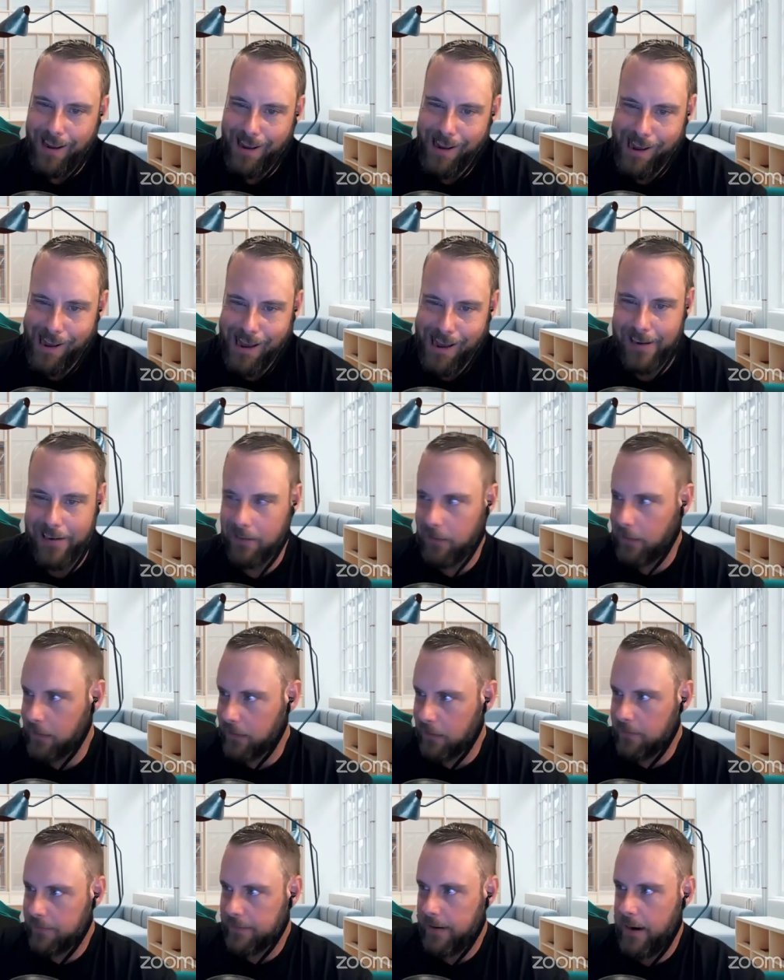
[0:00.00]
ah, i didn't like
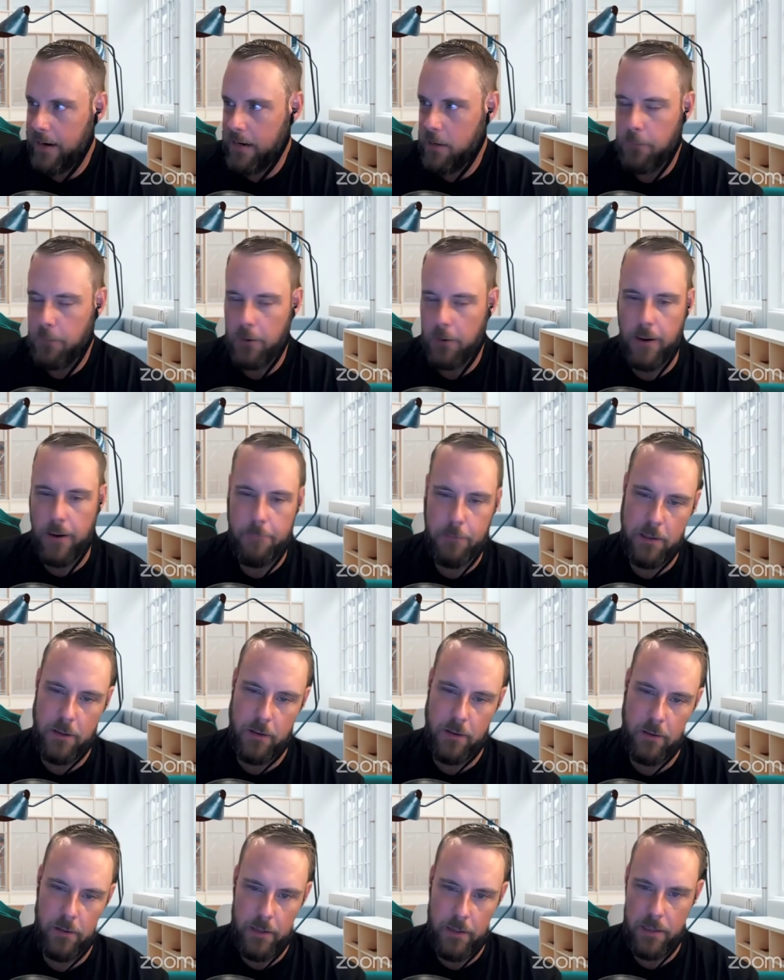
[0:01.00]
the sign you put up in
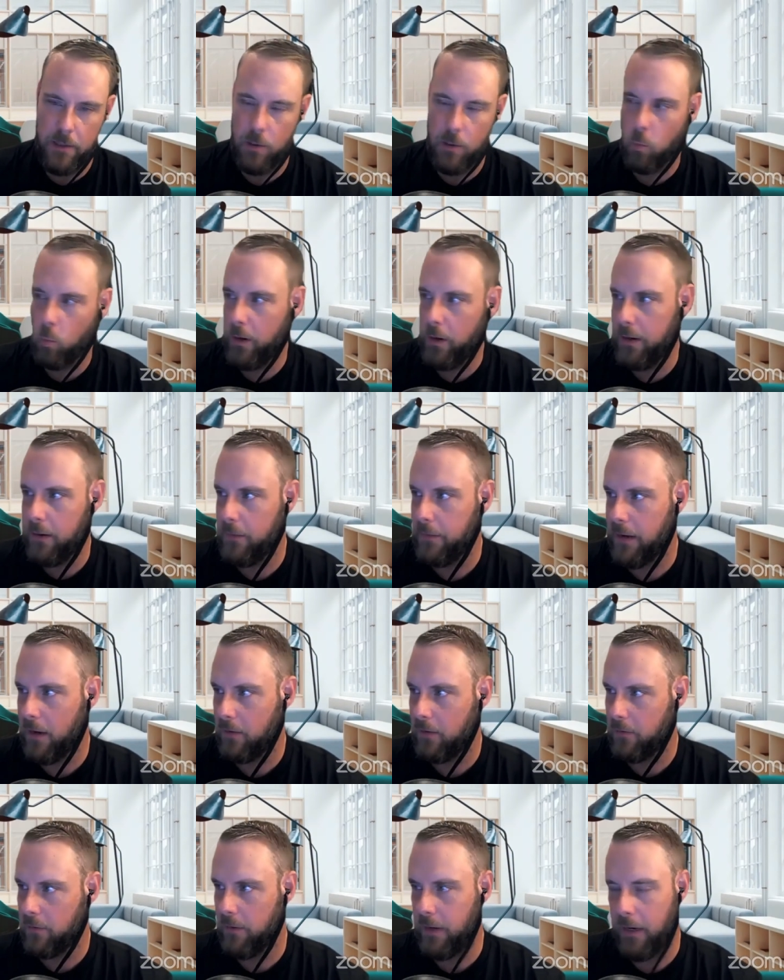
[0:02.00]
your in your window
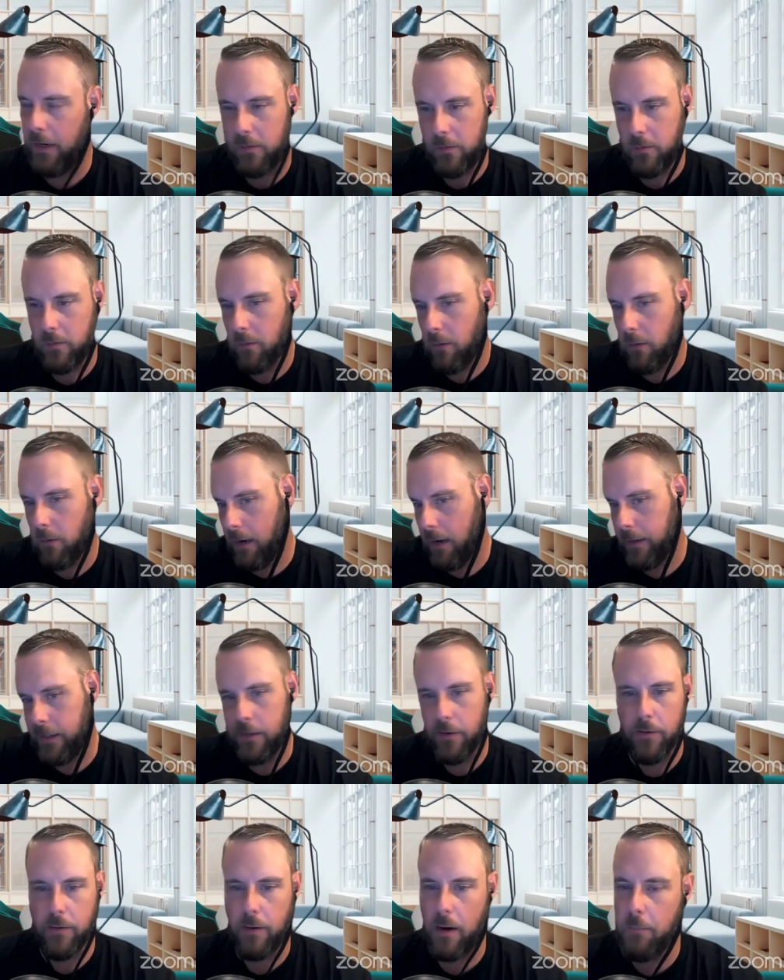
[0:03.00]
yesterday so I,
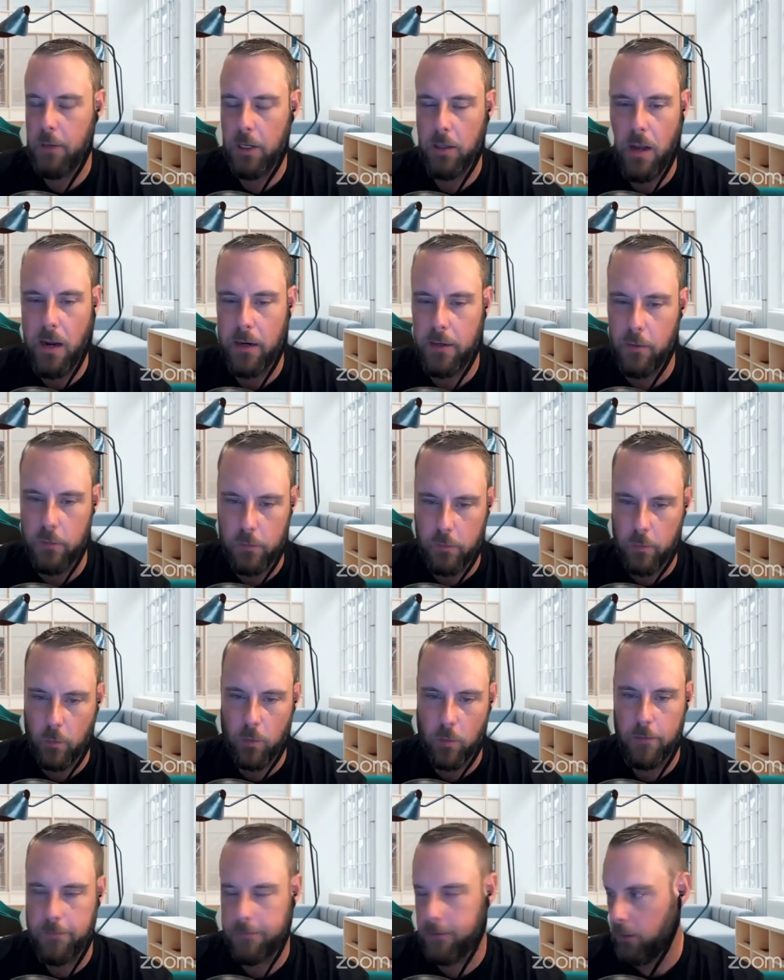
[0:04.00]
you're i'm going to lock your
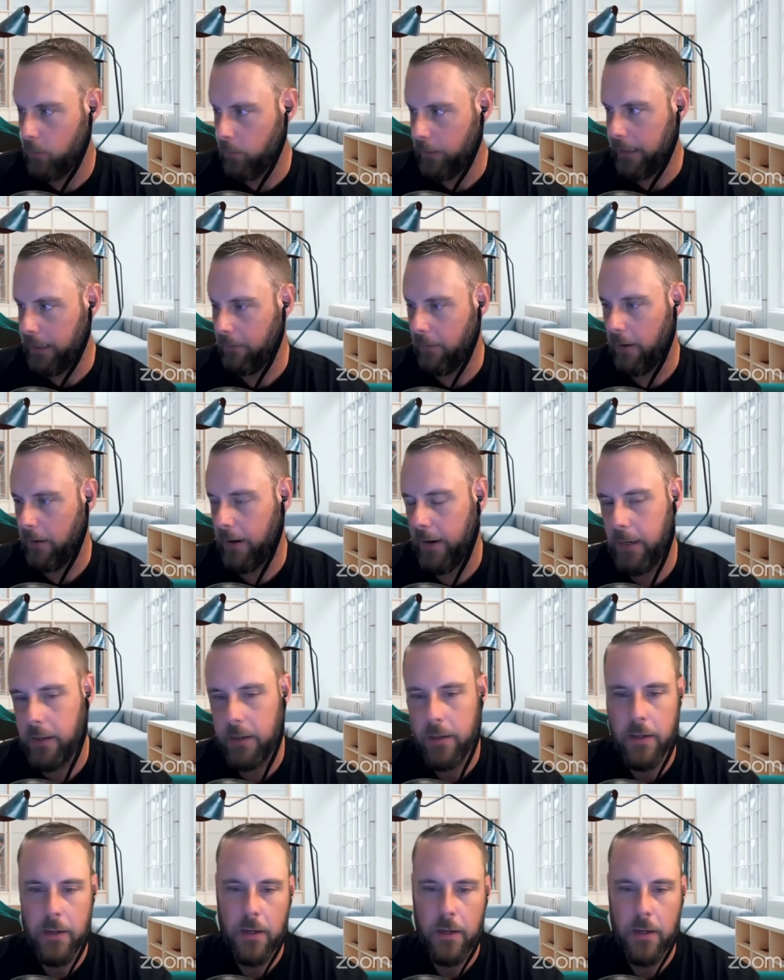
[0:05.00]
store for a week right?